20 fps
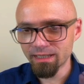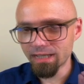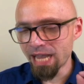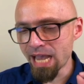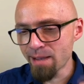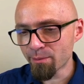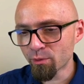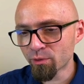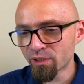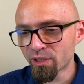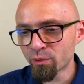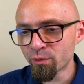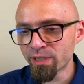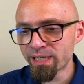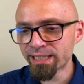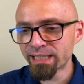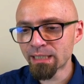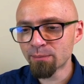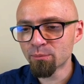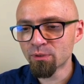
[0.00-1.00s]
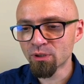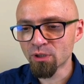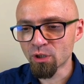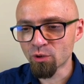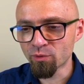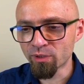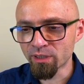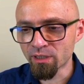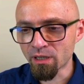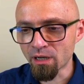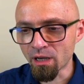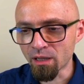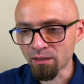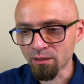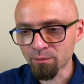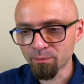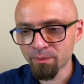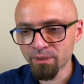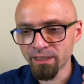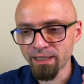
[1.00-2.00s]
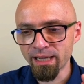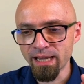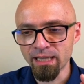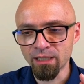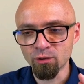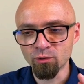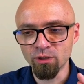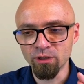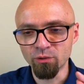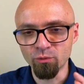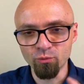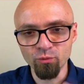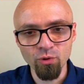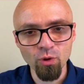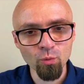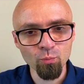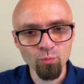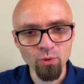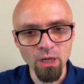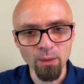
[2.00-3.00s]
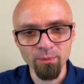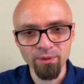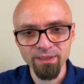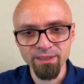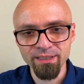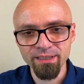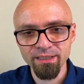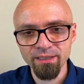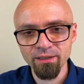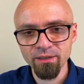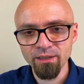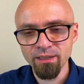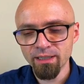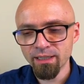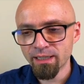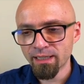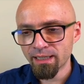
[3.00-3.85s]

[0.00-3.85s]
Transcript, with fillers: I'm going to re-enable grid column and grid row properties here